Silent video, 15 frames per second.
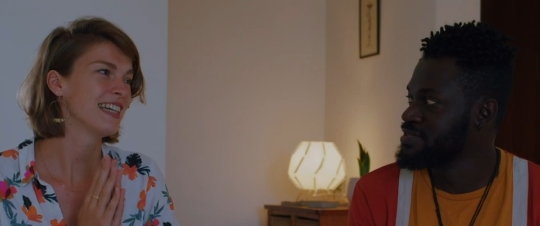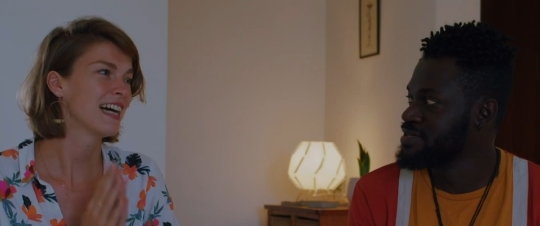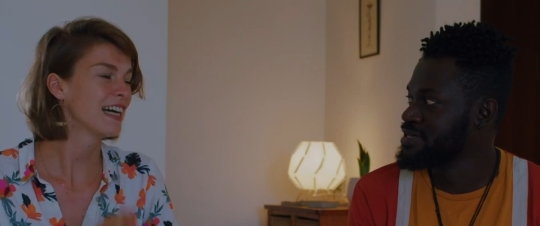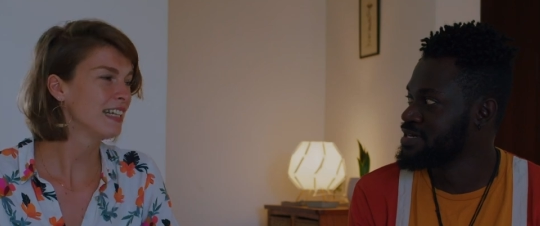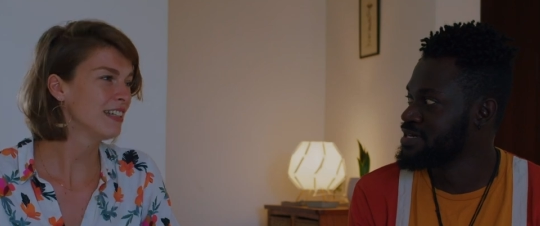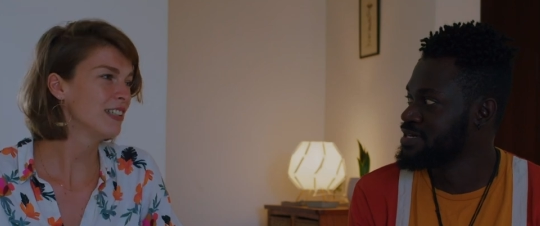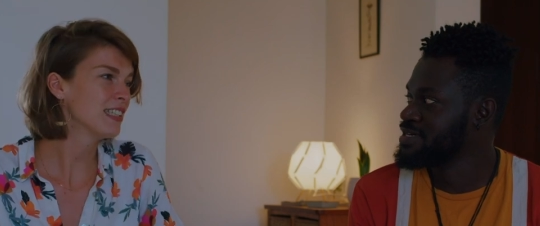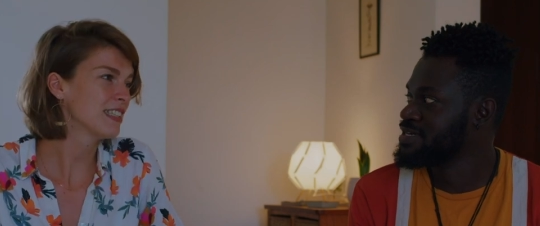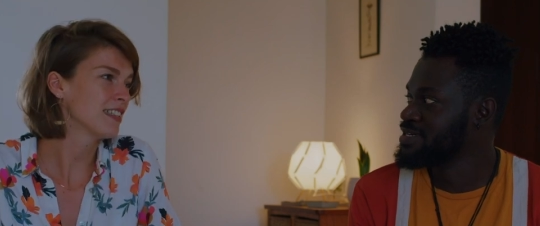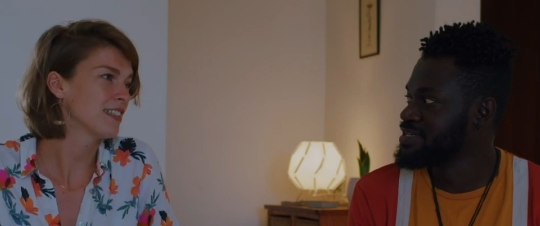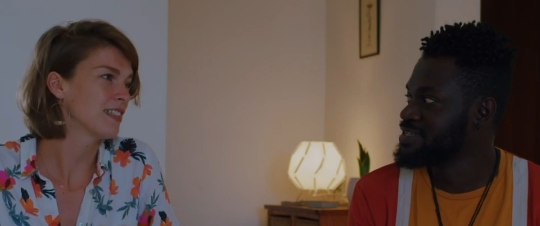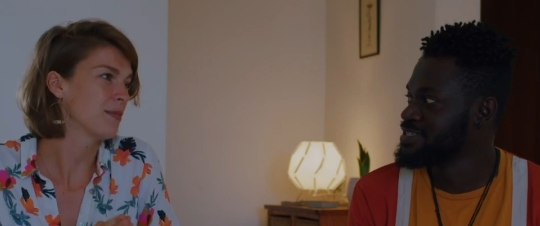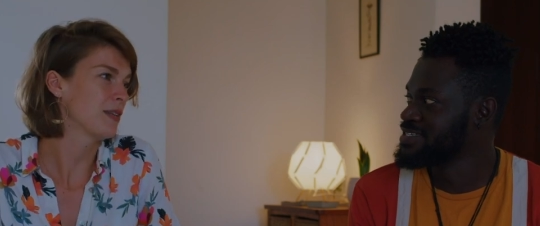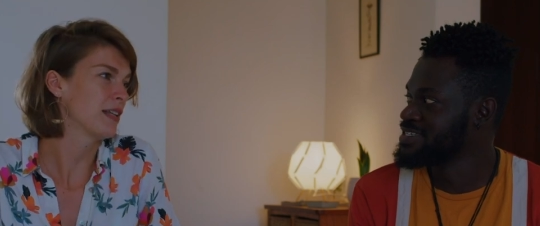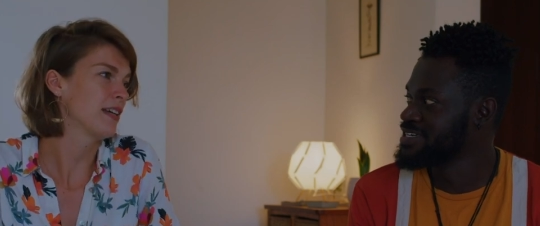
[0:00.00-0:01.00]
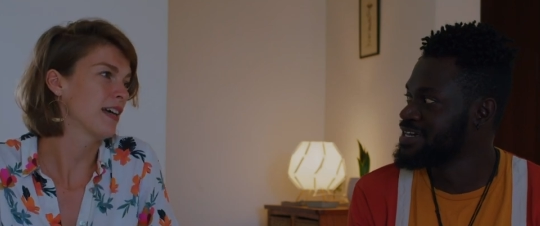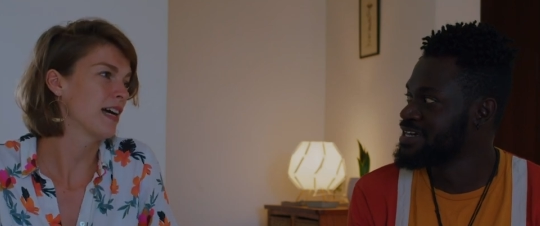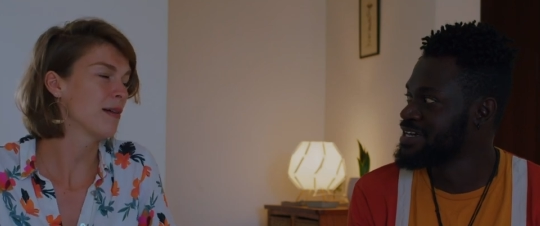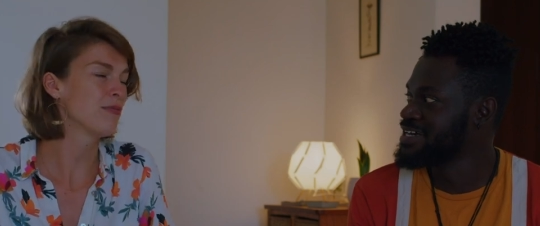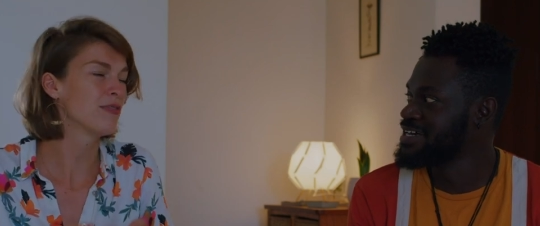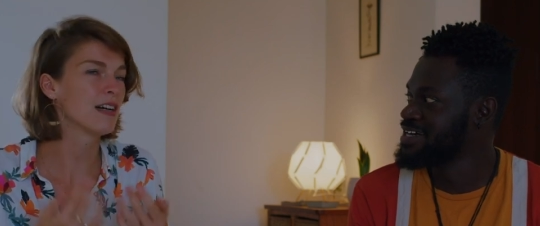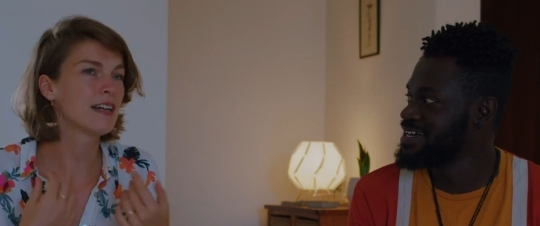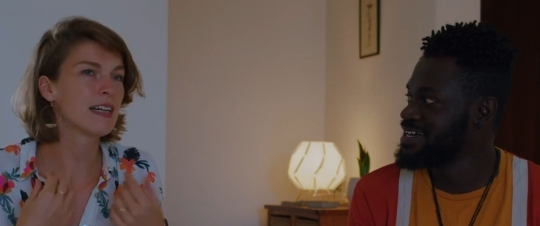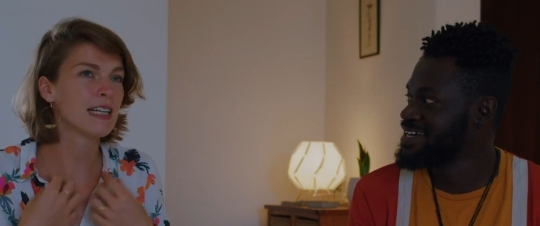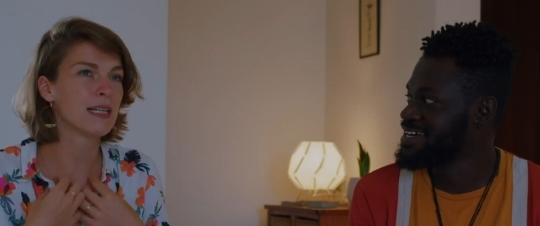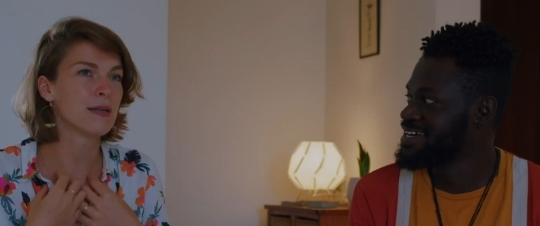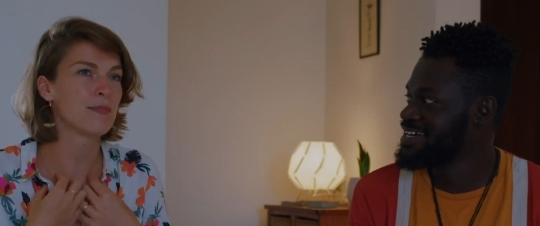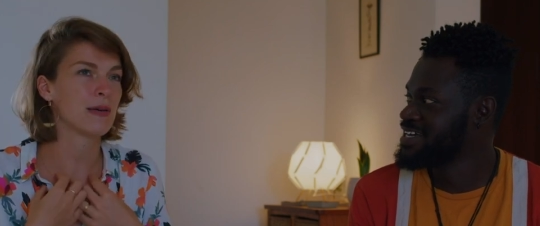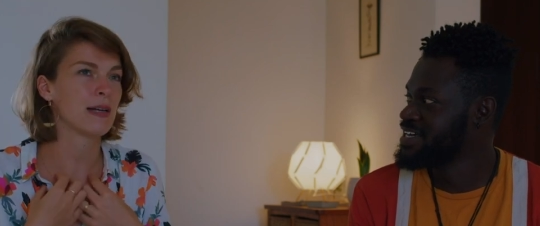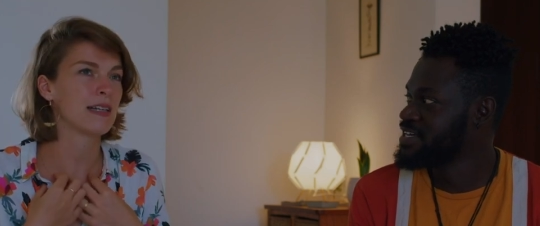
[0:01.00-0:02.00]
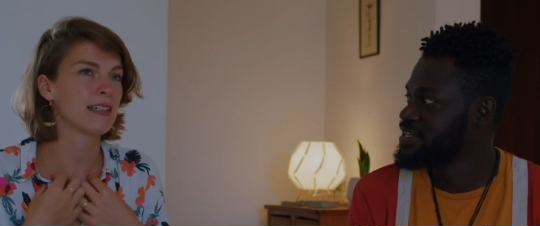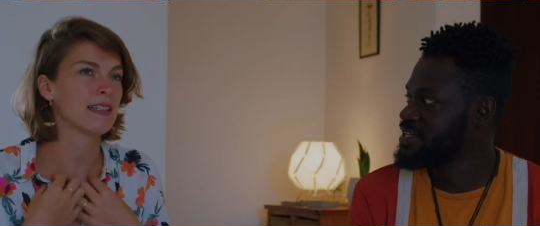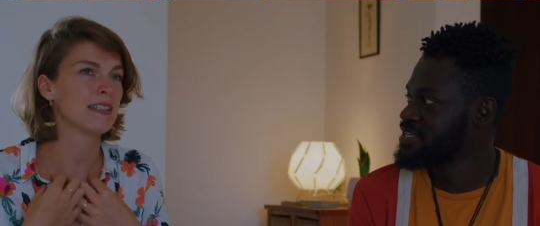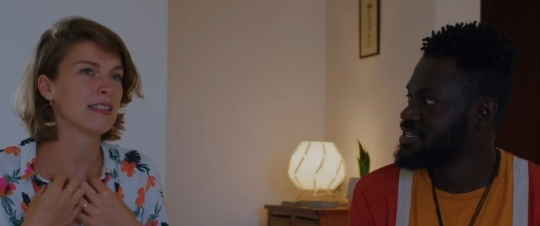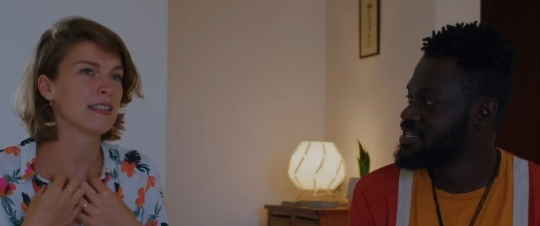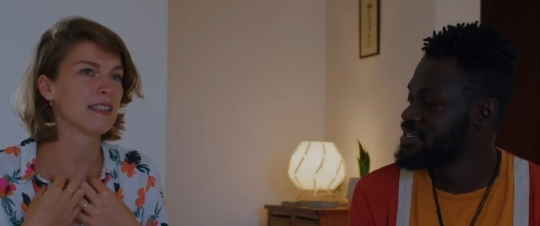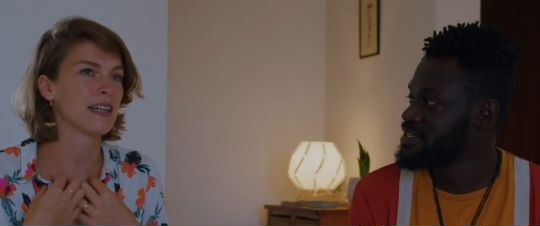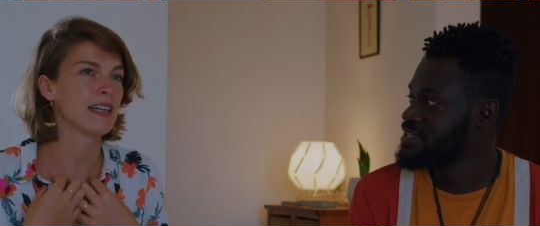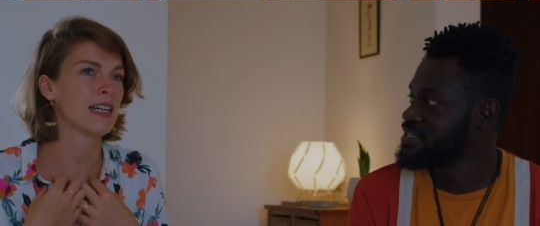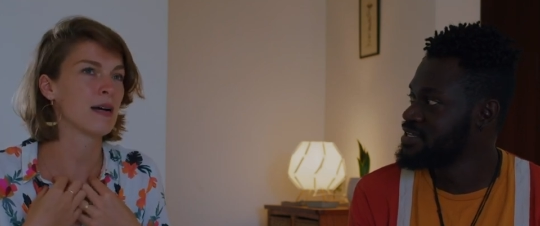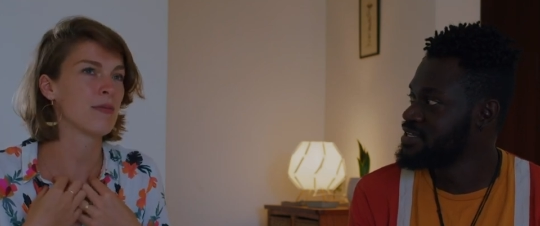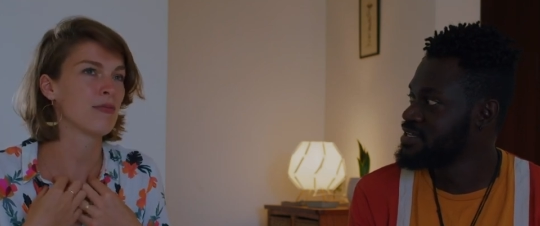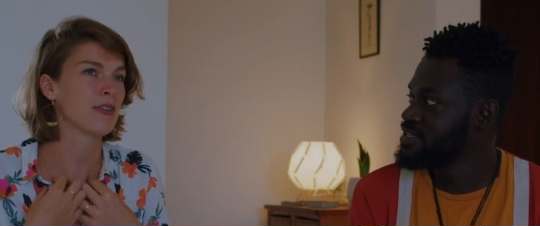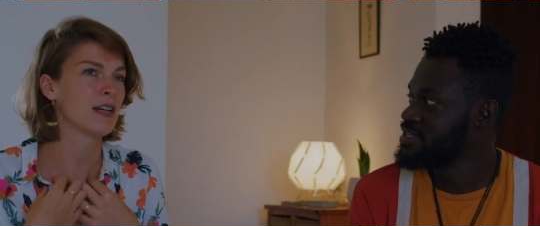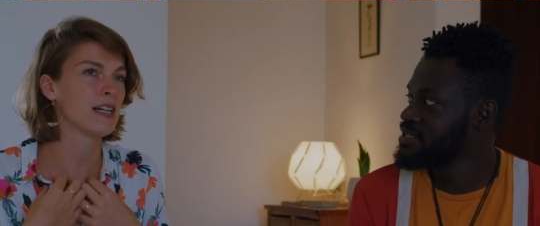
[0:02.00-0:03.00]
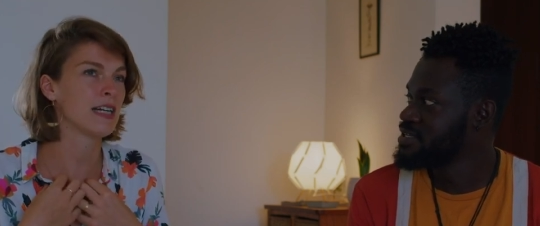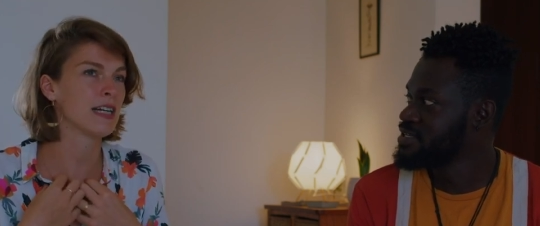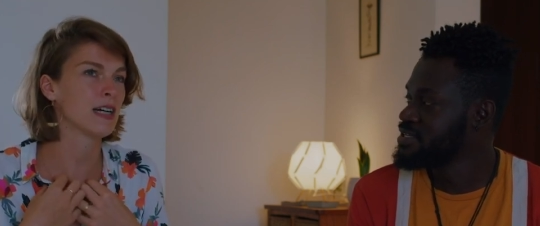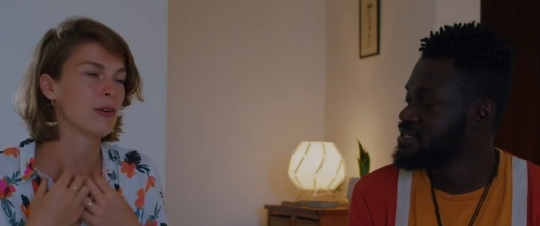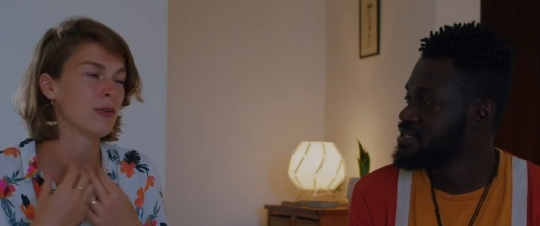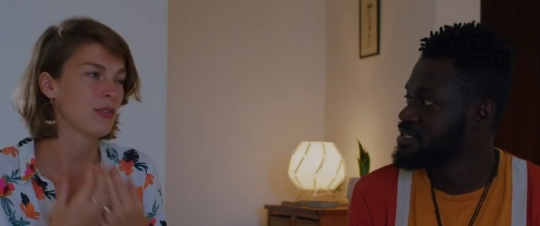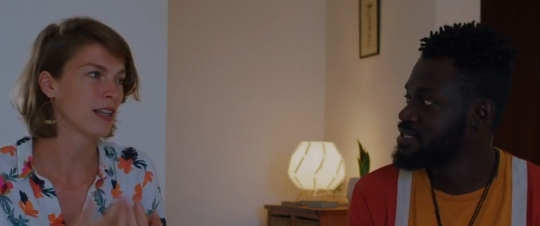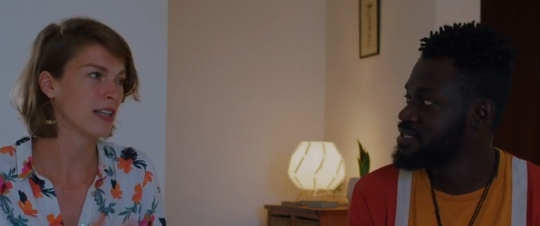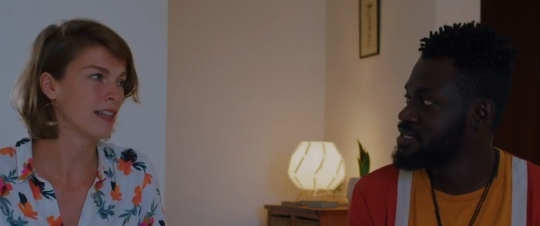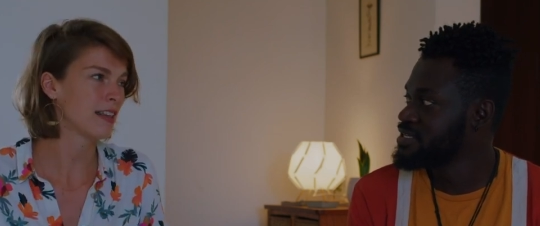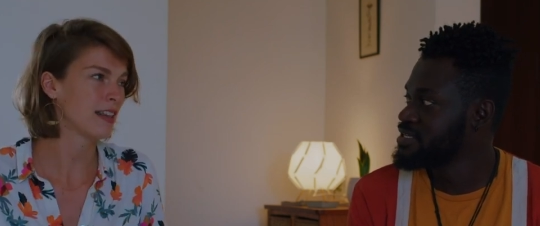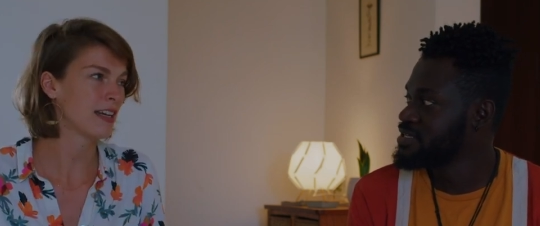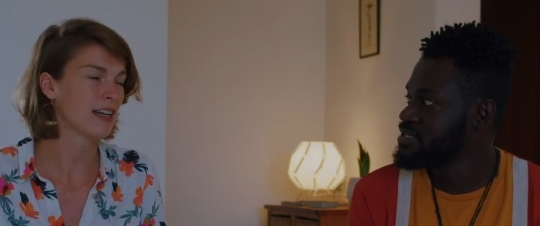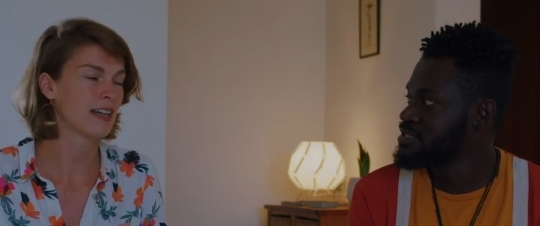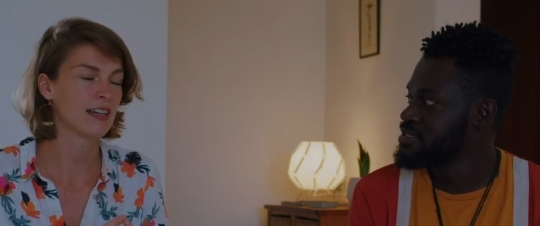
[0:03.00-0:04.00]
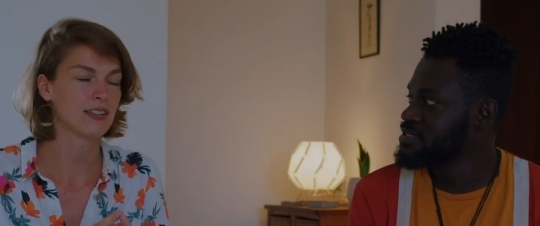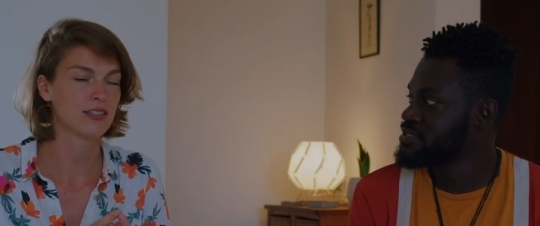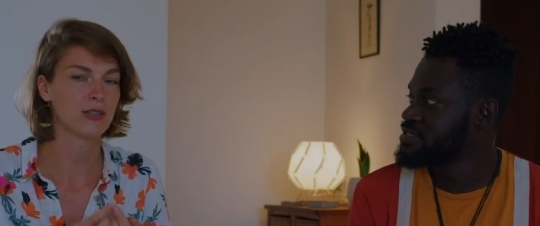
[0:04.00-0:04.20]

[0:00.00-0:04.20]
Speaker 1: I need something. Yeah. I'm very independent and I'm very authentic,